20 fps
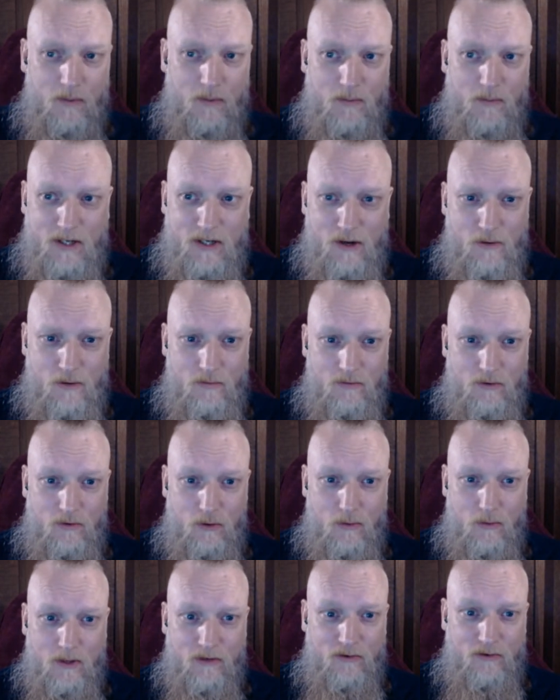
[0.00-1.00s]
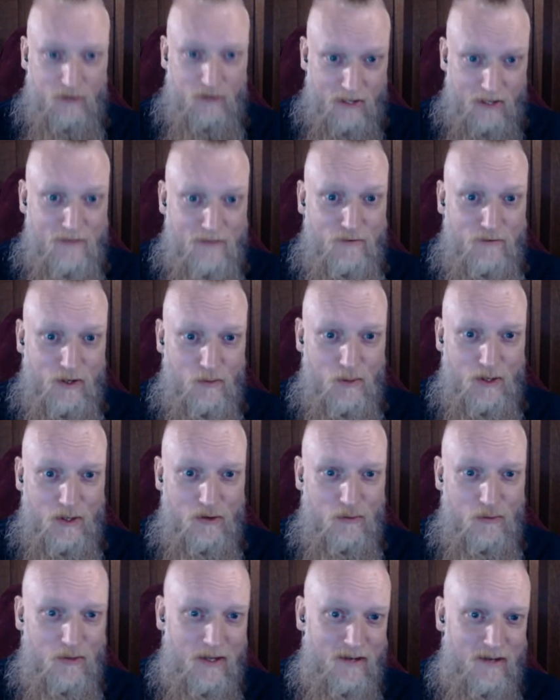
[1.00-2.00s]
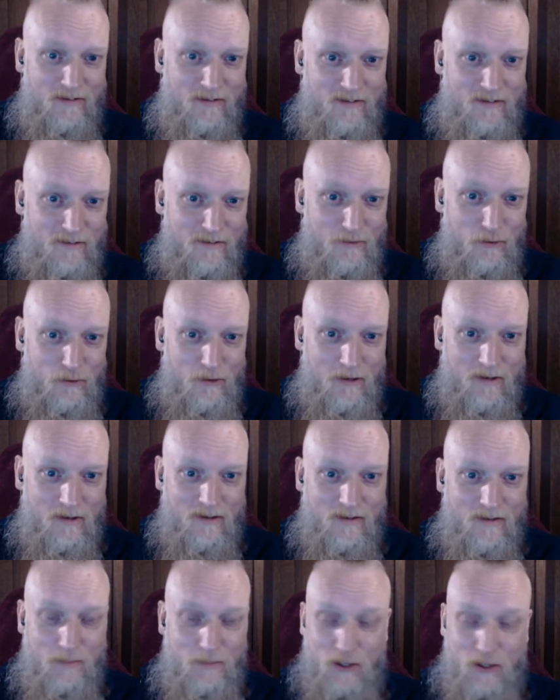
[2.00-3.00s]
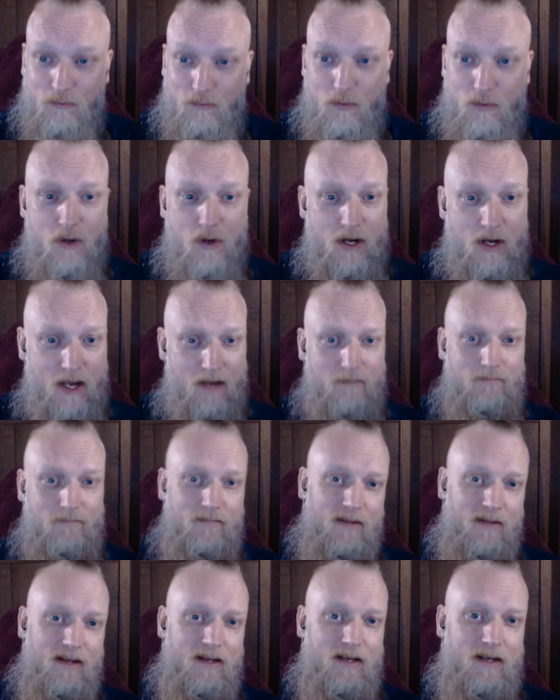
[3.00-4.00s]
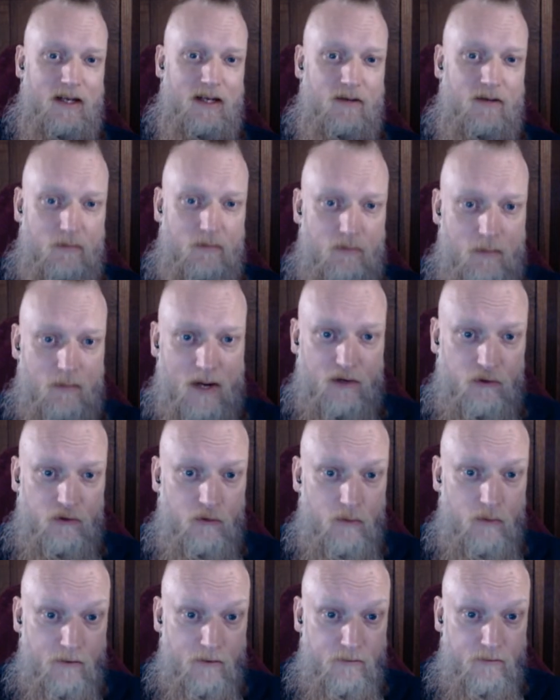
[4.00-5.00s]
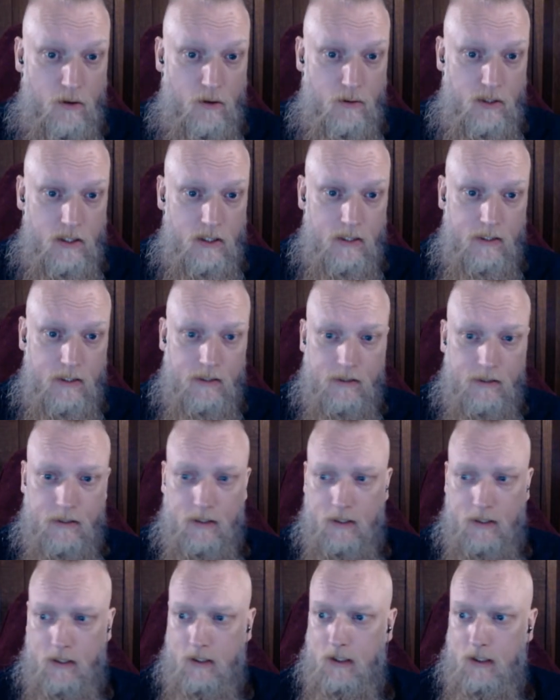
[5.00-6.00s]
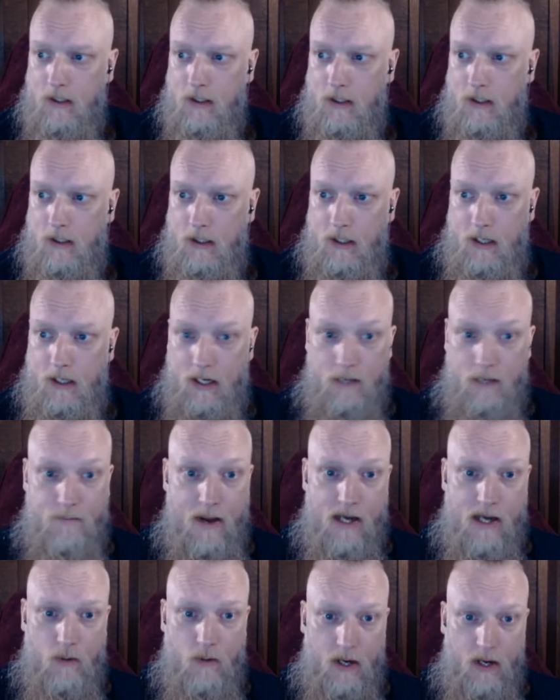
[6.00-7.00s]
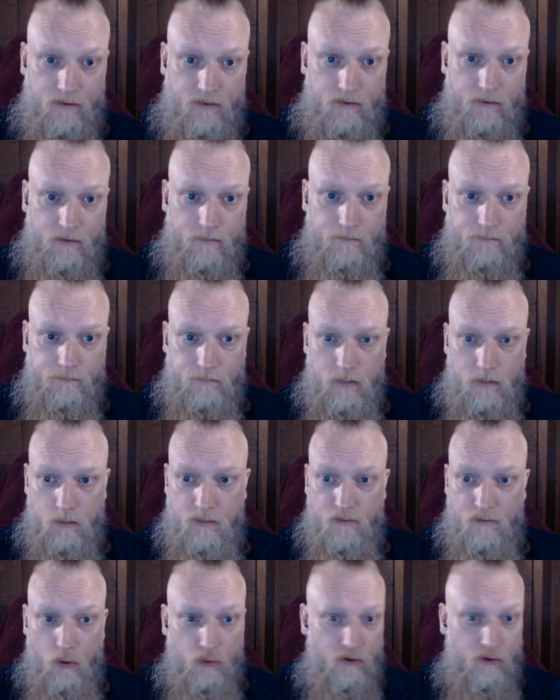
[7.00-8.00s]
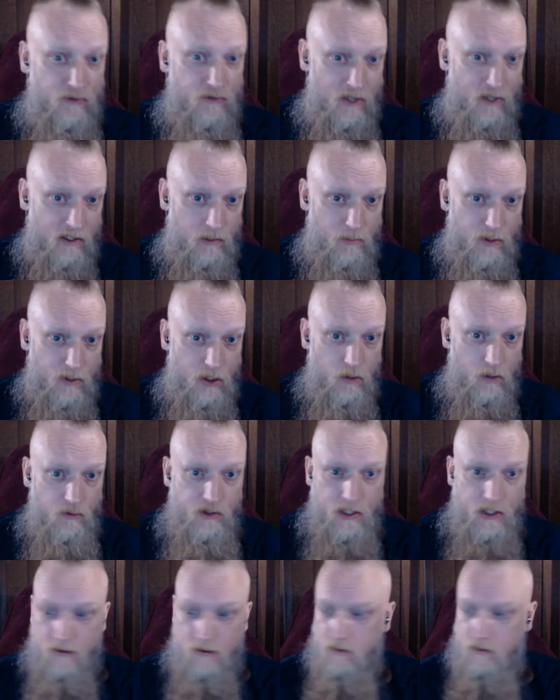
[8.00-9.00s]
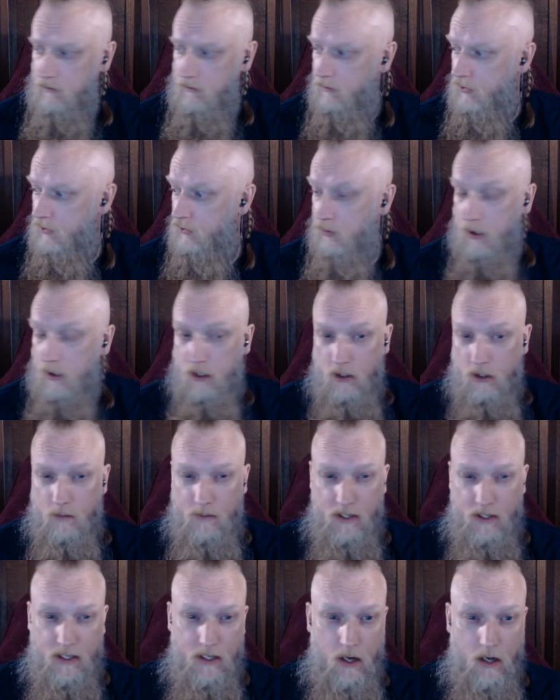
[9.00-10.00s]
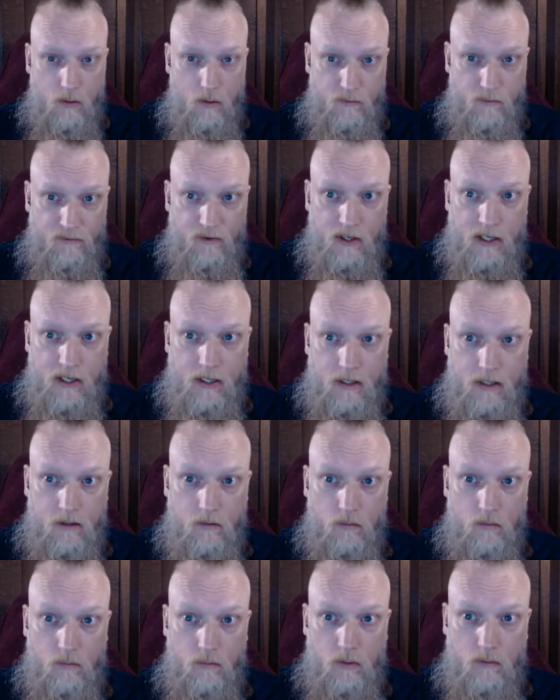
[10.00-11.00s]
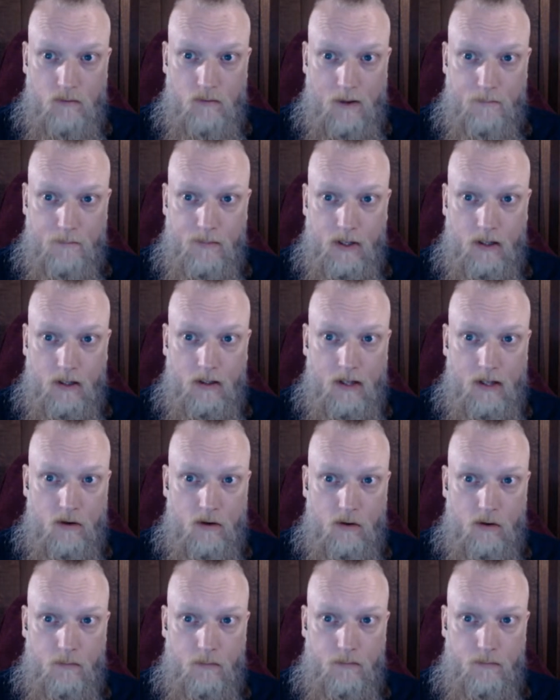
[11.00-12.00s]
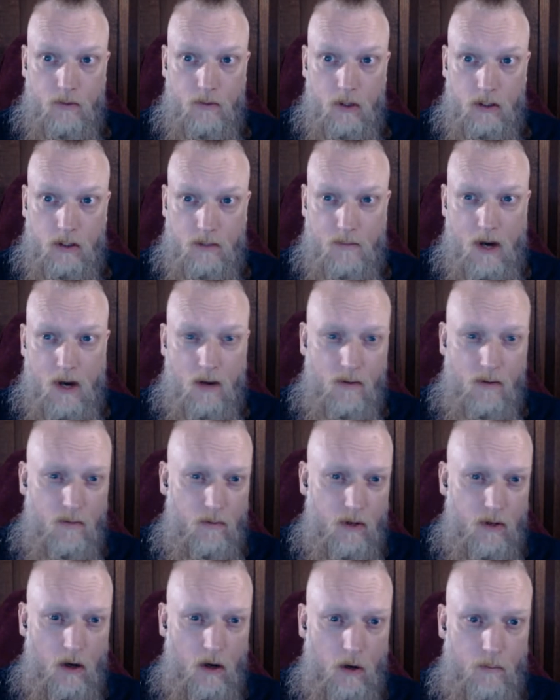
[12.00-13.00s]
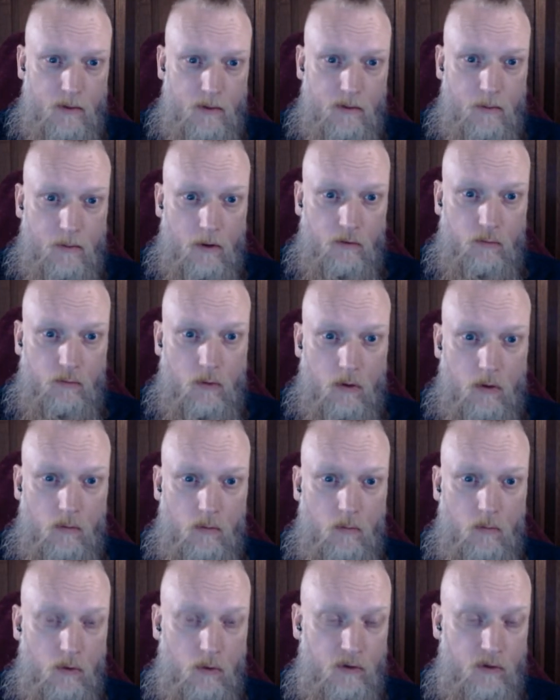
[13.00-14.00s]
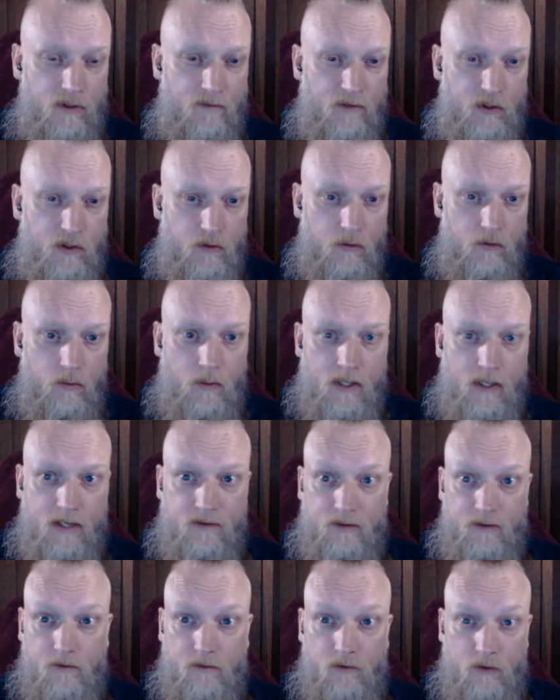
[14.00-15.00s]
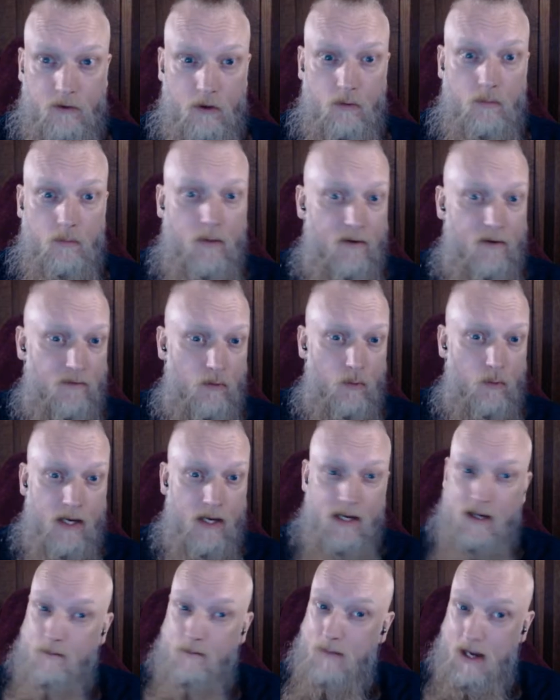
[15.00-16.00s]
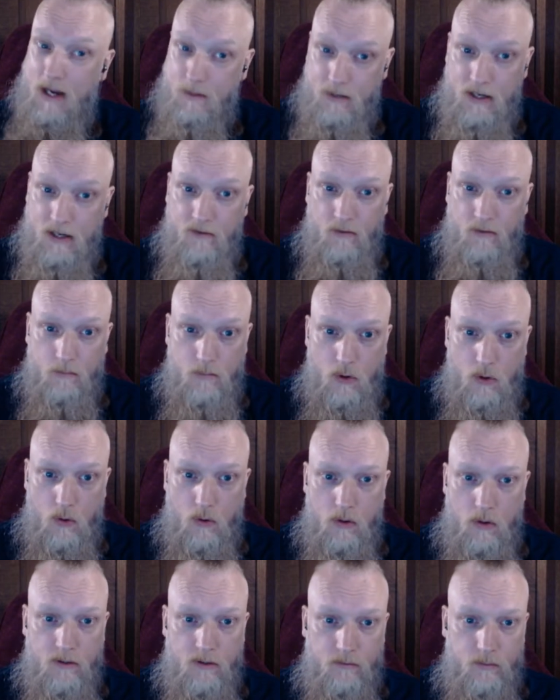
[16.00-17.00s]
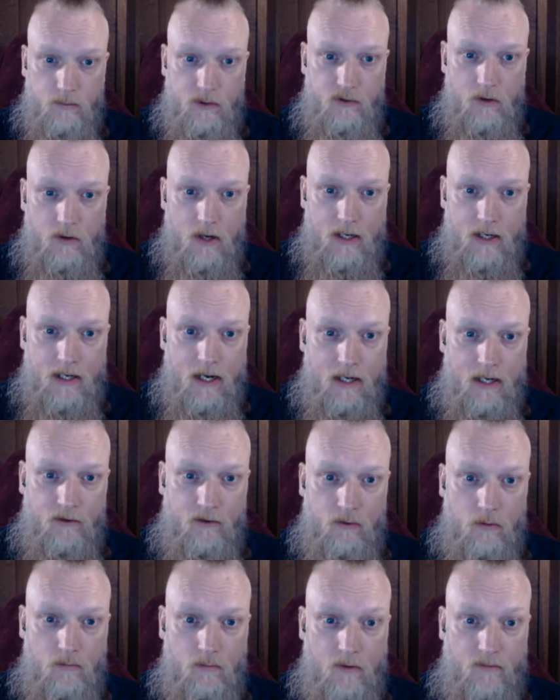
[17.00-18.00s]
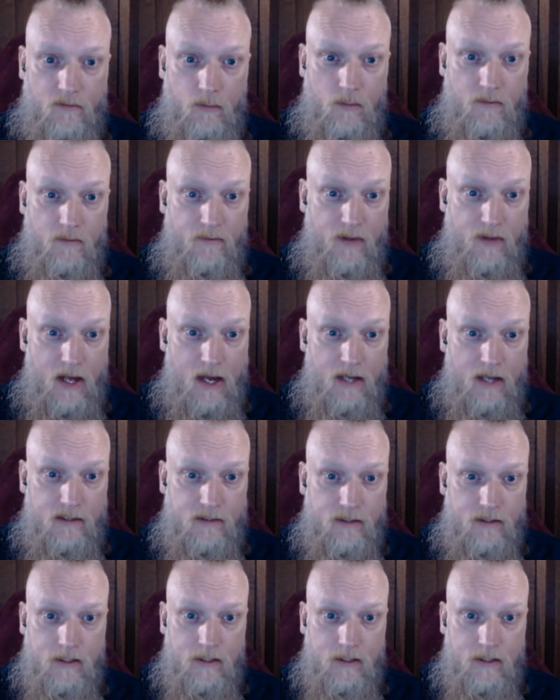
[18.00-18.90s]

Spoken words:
don't do this as a living. We do this because we want to give information to our folk in many ways. And we've also set up a new channel, which we're going to be, hopefully, we're ramping that up. At the moment, we're hoping to post once every 2 weeks, and soon every week, and maybe even more as we try and get into a rhythm with that.